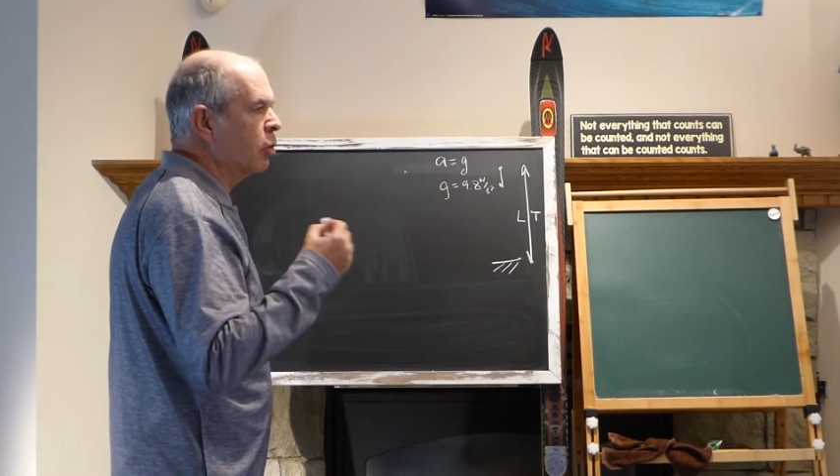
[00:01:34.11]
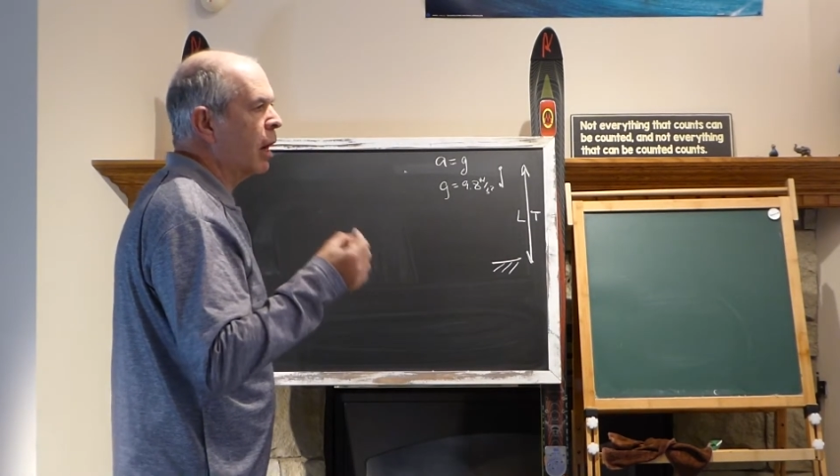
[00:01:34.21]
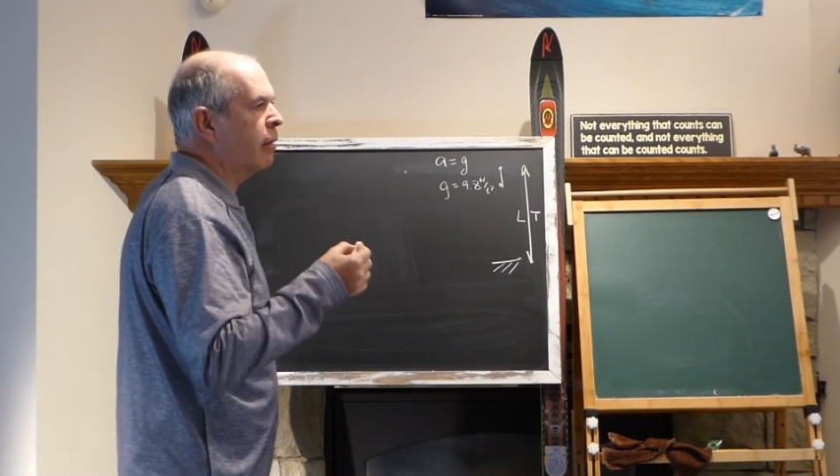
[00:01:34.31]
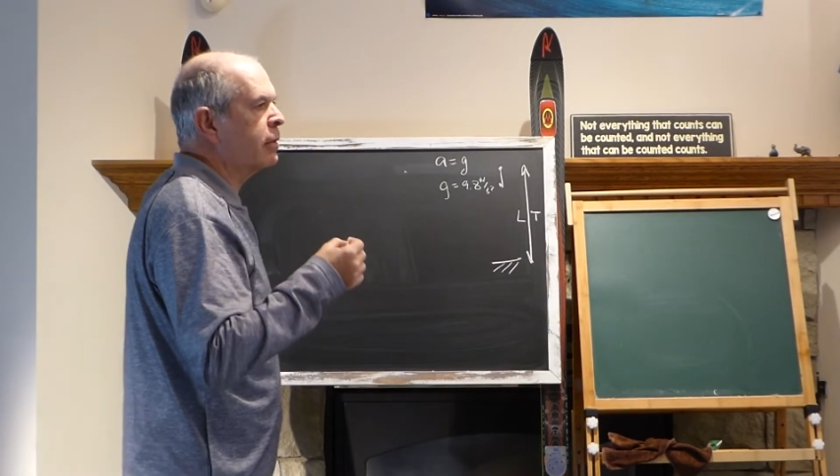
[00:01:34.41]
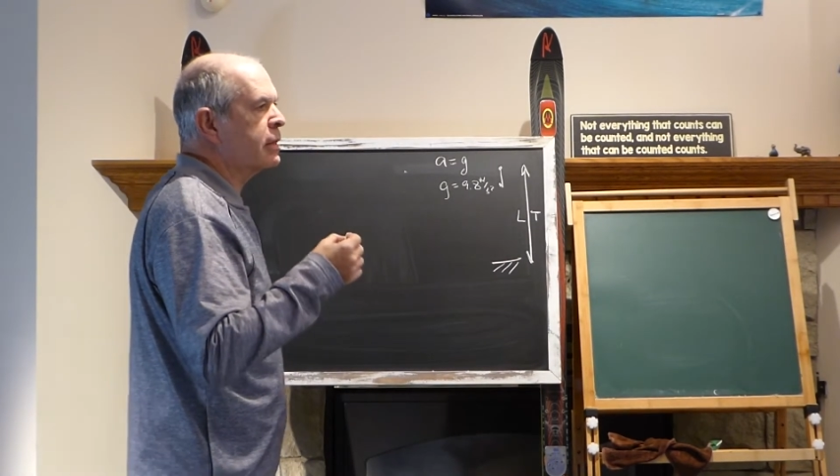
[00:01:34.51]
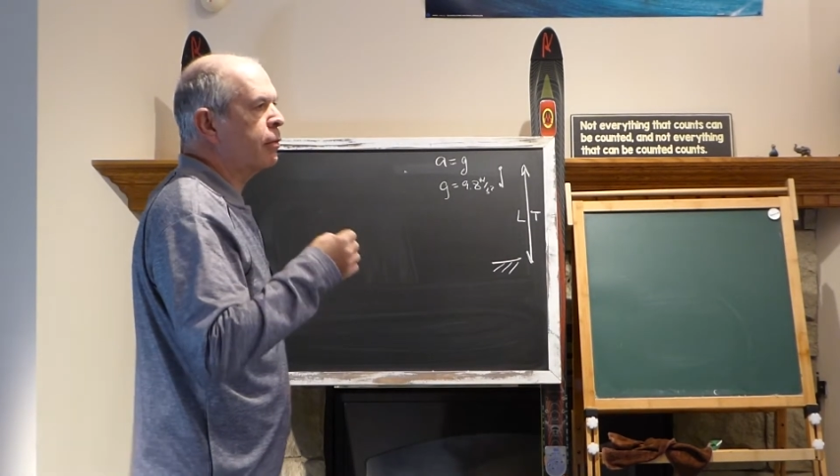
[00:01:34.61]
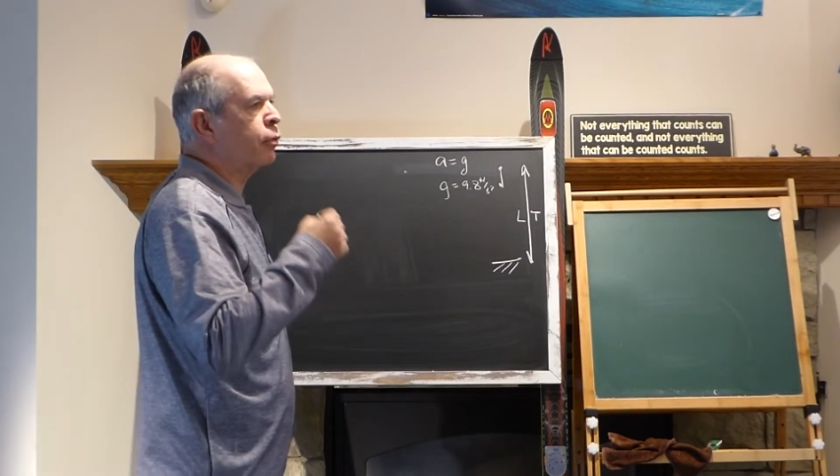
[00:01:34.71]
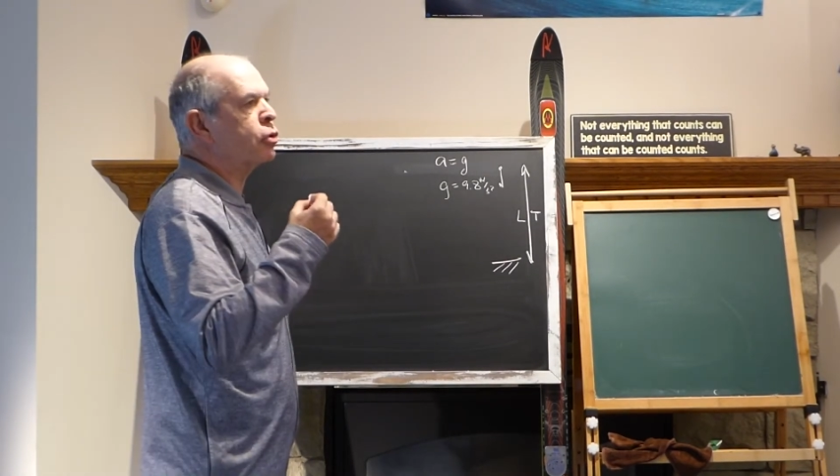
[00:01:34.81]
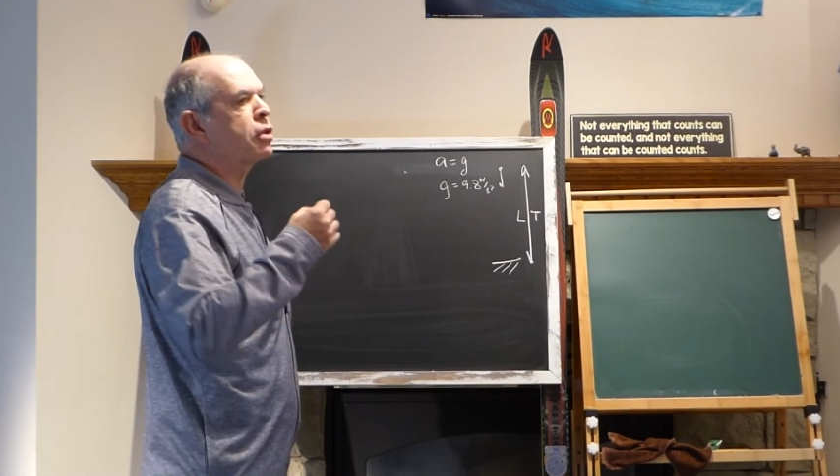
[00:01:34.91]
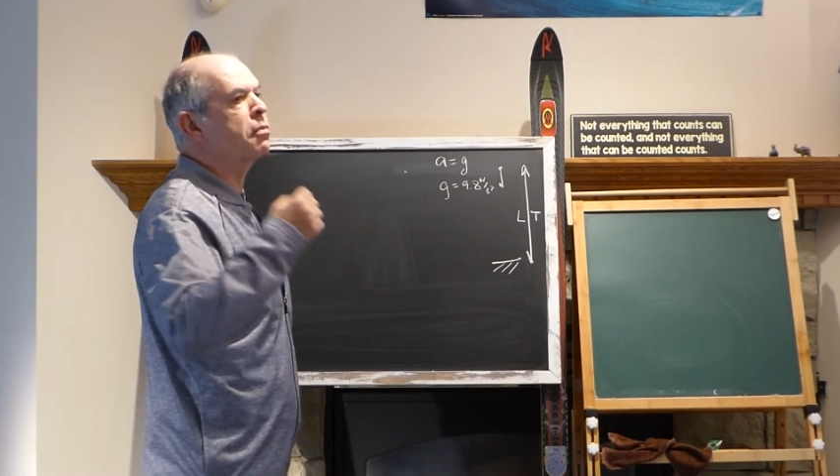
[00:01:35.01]
cover the
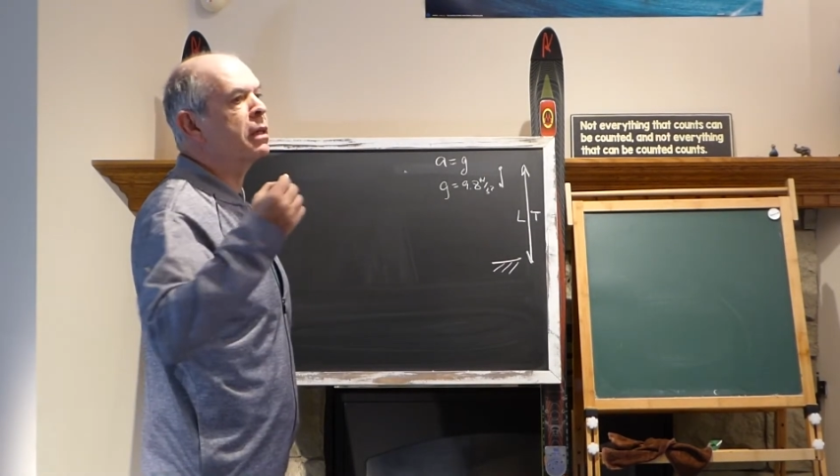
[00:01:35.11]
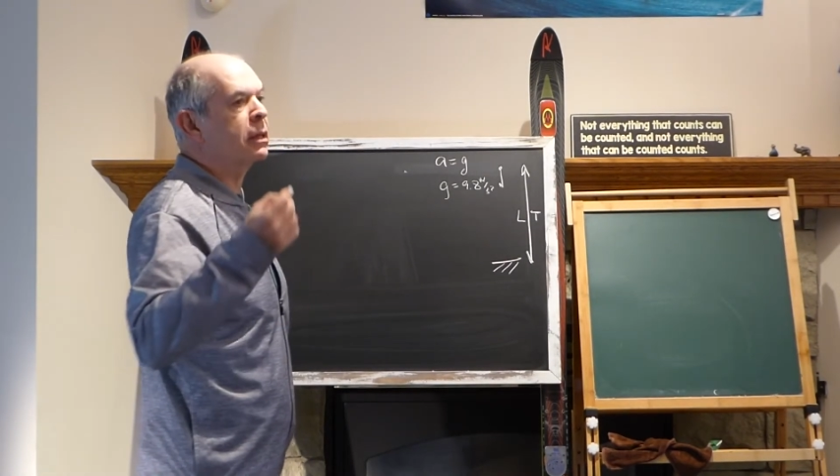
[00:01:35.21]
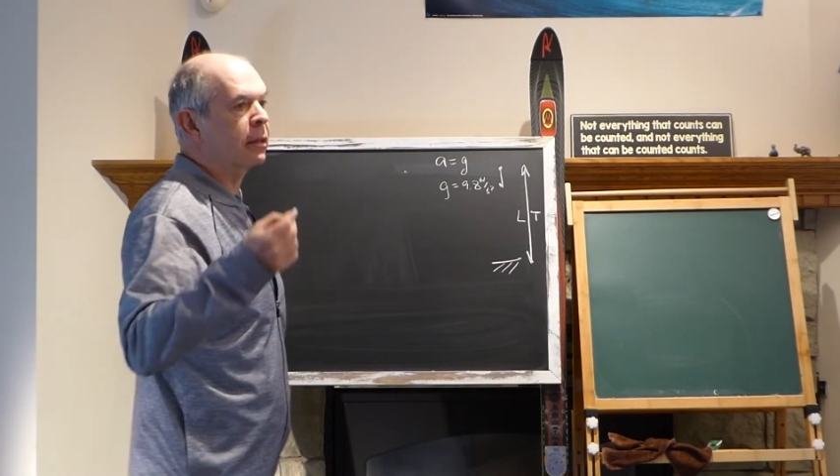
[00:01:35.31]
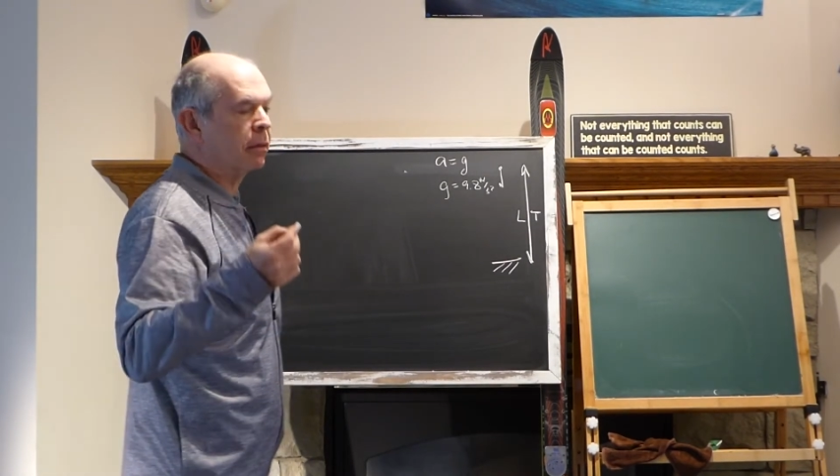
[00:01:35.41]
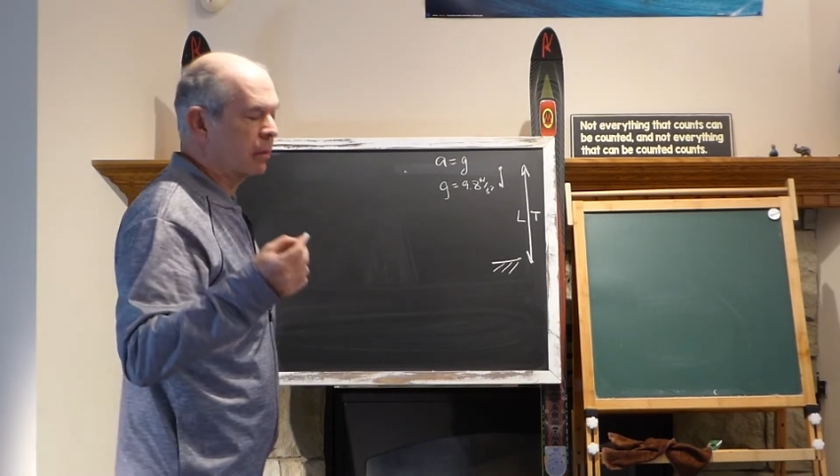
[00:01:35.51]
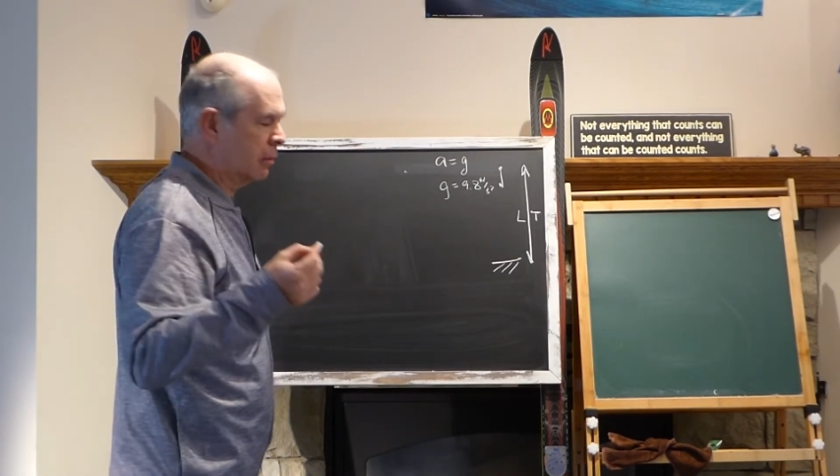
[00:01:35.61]
first meter.